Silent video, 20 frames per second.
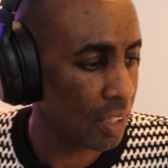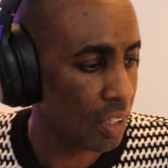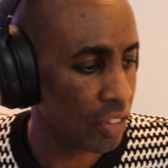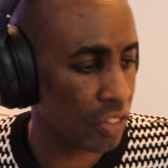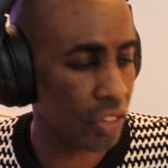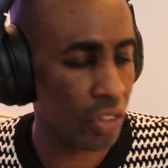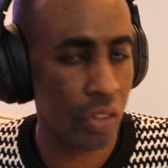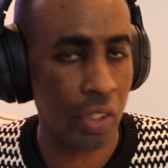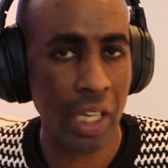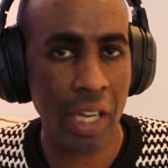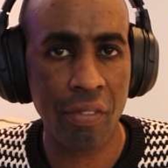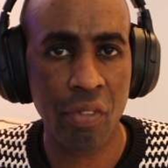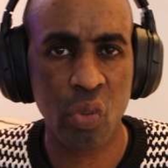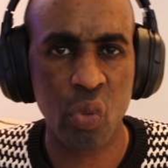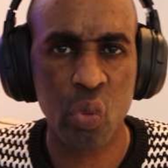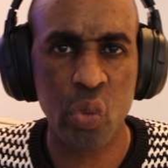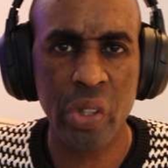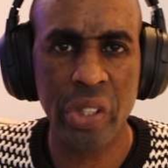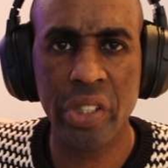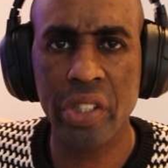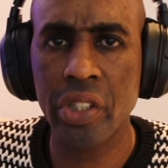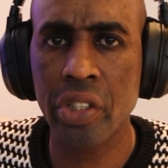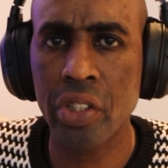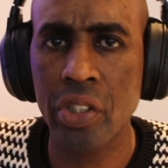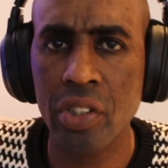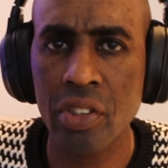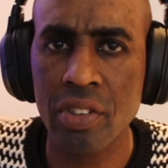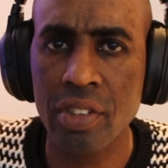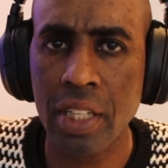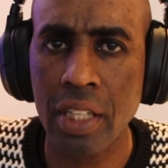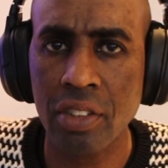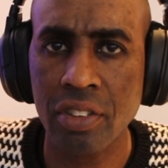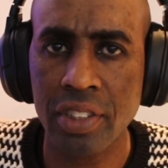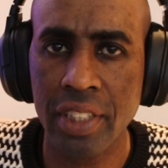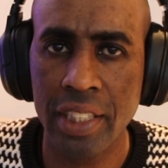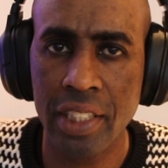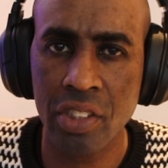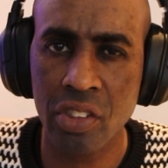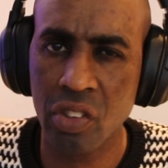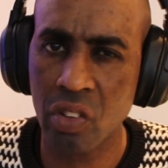So you have a really good sound
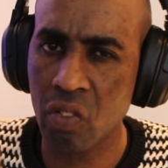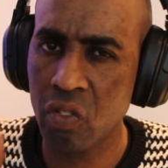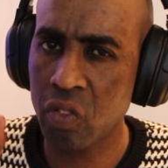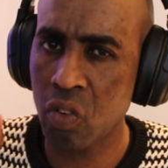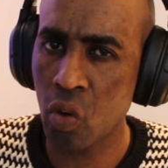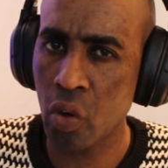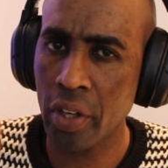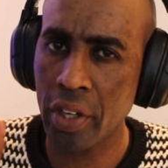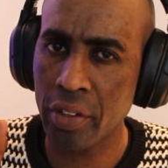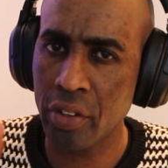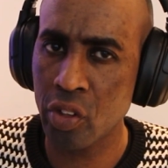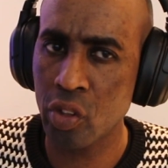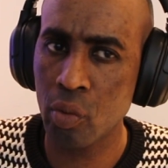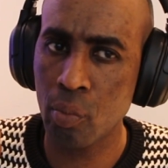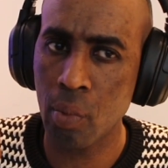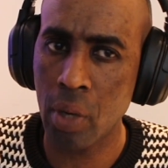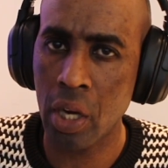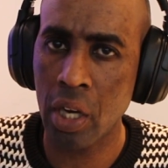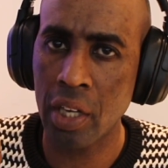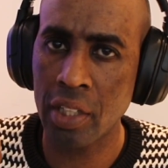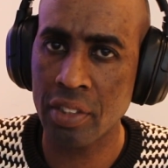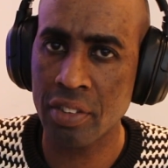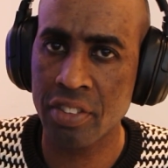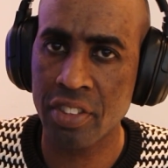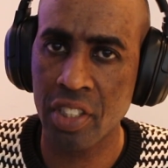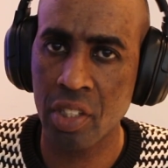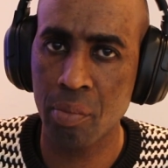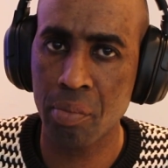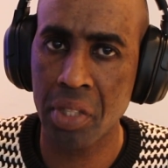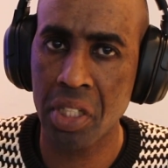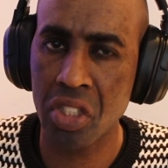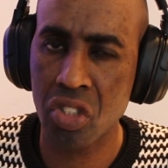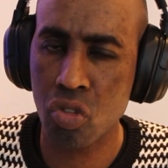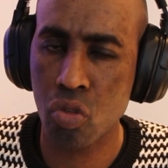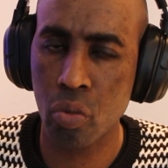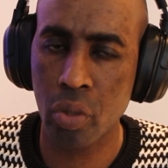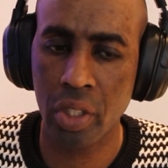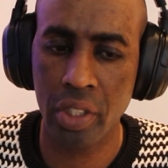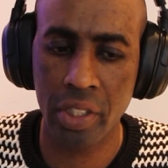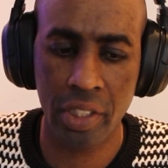stage. The volume on cinema
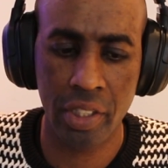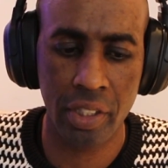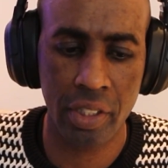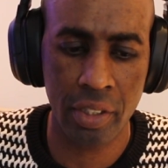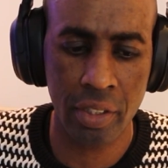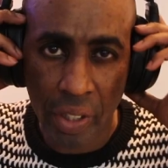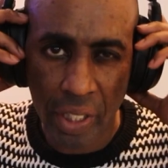is really good.